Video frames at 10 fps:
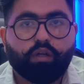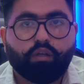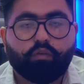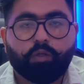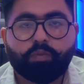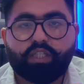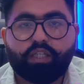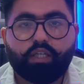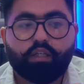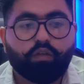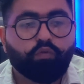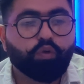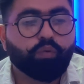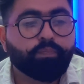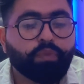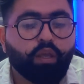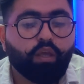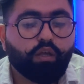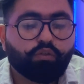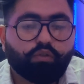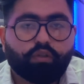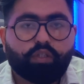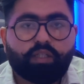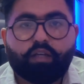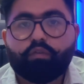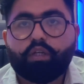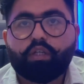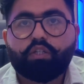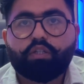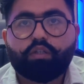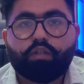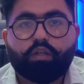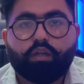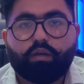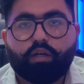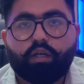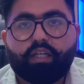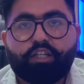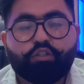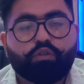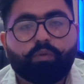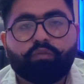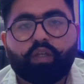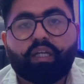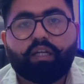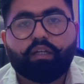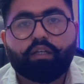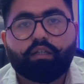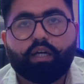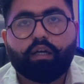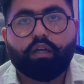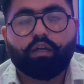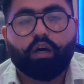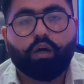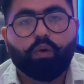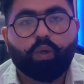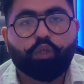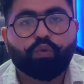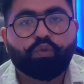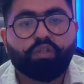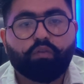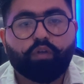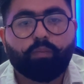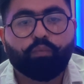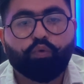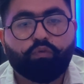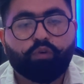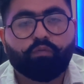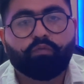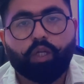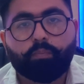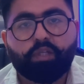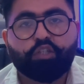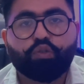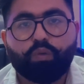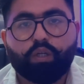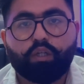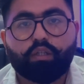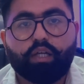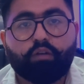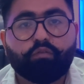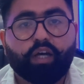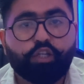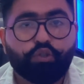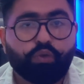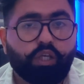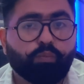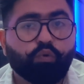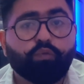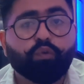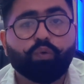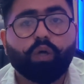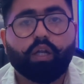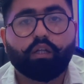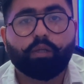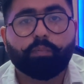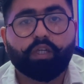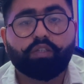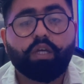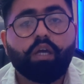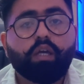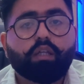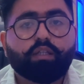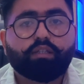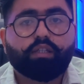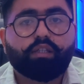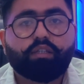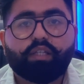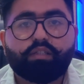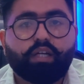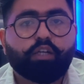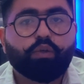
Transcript: website can give you. So the navigation needs to be very clear, that how a user will move from one page to another and why should he move to another page. These are the things that you